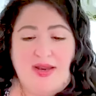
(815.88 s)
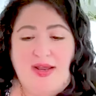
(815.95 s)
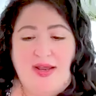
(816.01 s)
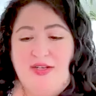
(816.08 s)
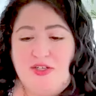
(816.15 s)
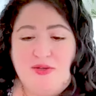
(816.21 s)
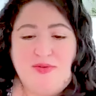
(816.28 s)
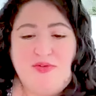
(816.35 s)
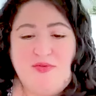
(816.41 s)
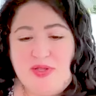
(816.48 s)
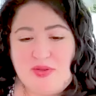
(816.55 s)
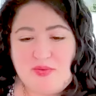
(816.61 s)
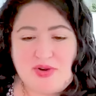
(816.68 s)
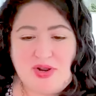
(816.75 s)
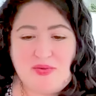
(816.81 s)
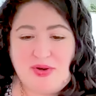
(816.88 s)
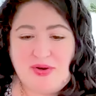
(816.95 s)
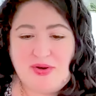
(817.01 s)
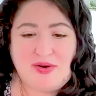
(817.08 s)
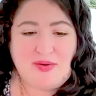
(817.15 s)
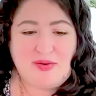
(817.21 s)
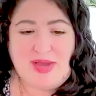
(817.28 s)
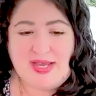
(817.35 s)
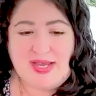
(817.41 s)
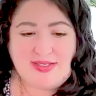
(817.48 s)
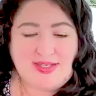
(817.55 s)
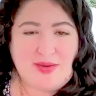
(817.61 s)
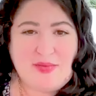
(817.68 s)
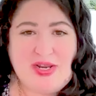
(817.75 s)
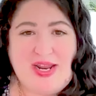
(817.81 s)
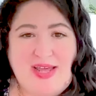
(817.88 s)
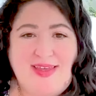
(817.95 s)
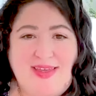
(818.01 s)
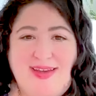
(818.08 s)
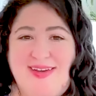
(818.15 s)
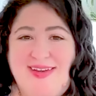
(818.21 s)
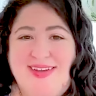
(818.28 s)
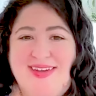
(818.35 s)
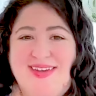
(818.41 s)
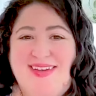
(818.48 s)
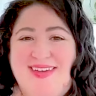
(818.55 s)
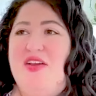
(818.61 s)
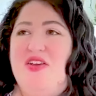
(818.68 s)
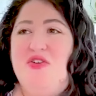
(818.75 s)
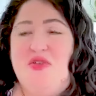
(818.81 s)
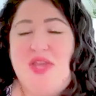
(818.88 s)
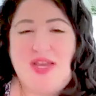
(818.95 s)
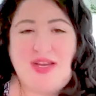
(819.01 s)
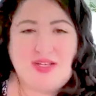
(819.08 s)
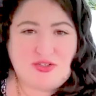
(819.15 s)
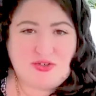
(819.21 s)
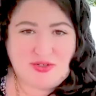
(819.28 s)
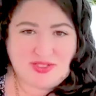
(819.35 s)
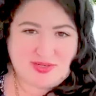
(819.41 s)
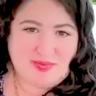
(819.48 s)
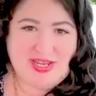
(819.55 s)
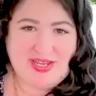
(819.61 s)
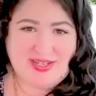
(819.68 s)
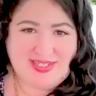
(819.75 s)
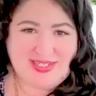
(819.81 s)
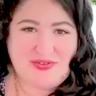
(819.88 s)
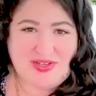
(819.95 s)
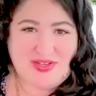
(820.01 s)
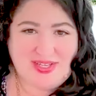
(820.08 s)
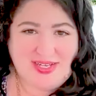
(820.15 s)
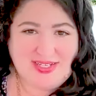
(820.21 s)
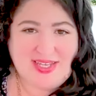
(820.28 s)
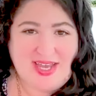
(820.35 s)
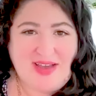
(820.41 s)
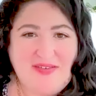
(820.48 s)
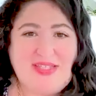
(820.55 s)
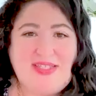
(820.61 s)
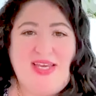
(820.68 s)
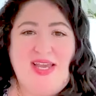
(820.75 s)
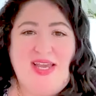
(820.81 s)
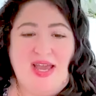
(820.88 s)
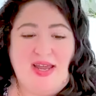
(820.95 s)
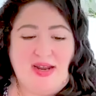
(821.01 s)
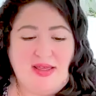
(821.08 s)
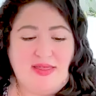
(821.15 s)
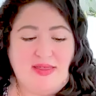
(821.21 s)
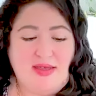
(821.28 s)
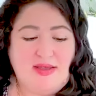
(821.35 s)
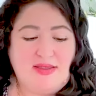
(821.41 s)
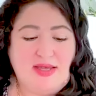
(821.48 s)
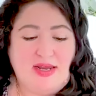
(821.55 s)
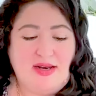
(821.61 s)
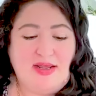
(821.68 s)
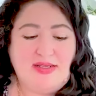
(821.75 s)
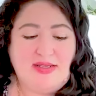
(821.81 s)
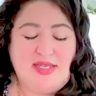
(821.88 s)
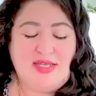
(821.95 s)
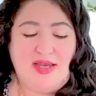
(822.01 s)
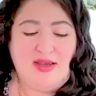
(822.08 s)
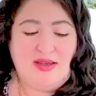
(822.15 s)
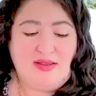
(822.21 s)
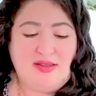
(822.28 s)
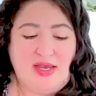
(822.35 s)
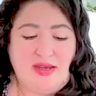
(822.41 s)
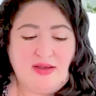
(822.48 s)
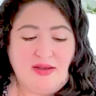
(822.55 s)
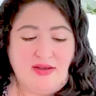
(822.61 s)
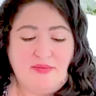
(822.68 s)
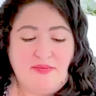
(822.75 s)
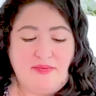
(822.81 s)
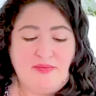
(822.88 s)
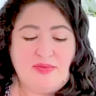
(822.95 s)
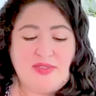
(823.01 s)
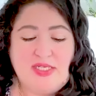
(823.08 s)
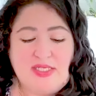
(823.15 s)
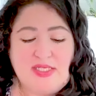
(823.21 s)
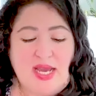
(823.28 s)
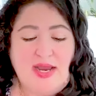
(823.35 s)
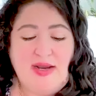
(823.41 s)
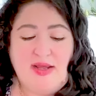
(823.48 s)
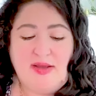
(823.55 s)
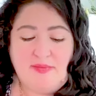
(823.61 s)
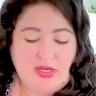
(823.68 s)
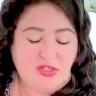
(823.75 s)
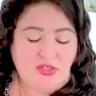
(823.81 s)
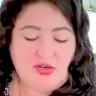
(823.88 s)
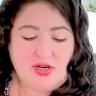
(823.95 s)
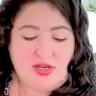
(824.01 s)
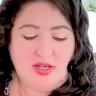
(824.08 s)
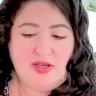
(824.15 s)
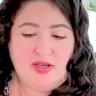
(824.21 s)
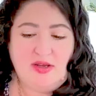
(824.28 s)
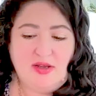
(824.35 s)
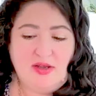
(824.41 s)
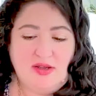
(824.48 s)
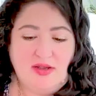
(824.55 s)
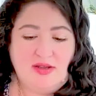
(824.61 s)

in terms of being the breadwinner or mask. I mean, I think you can't control somebody else's feelings, obviously. And I think that it's a like society and patriarchy